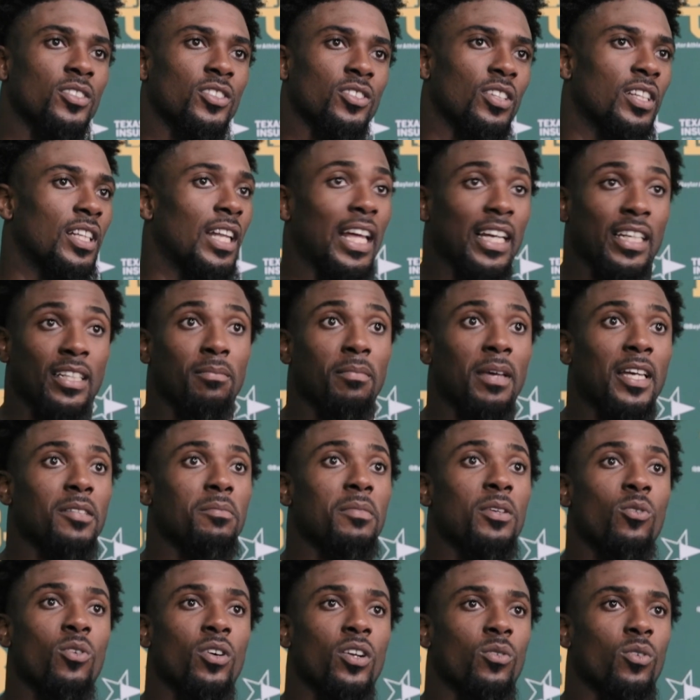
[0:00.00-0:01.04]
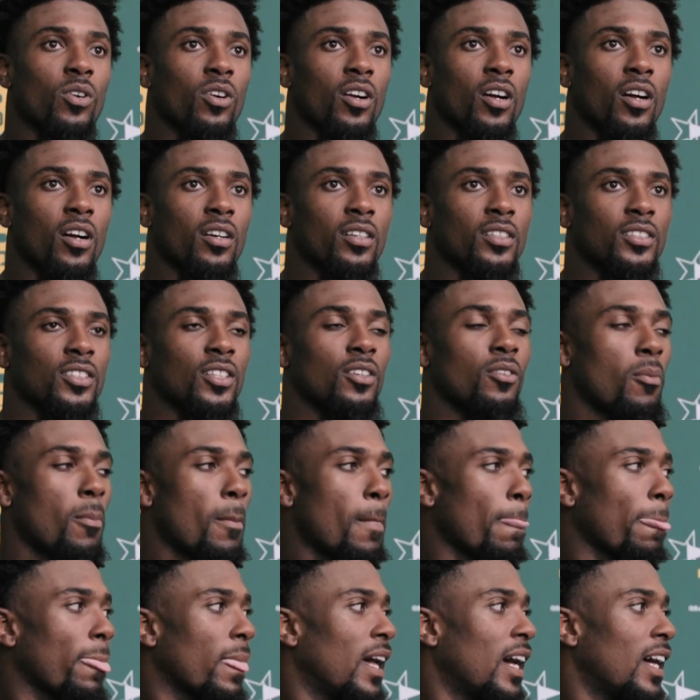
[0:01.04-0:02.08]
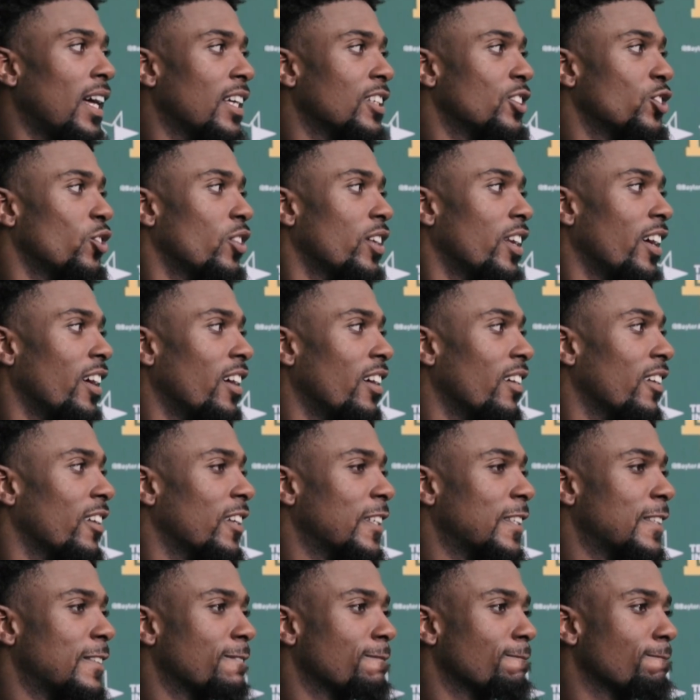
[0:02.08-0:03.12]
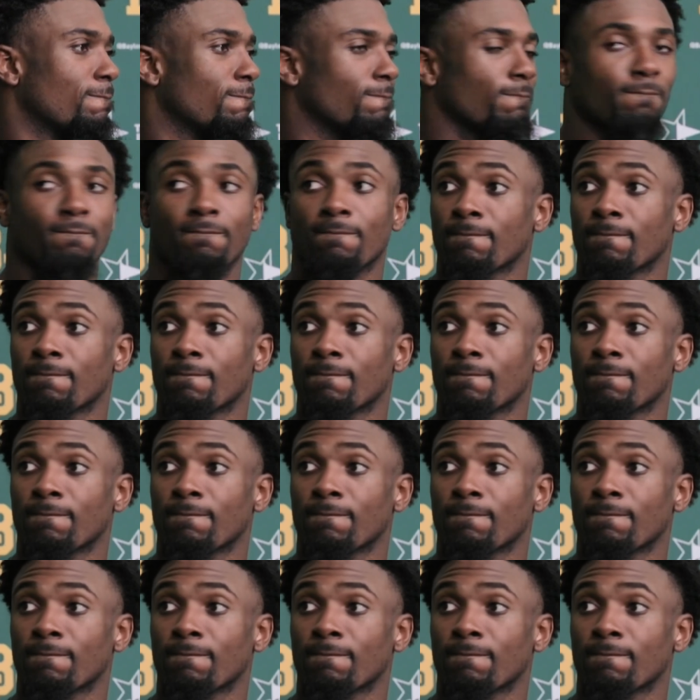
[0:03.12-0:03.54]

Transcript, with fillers: So like it making me want to work harder. So I enjoy that. Gerry, with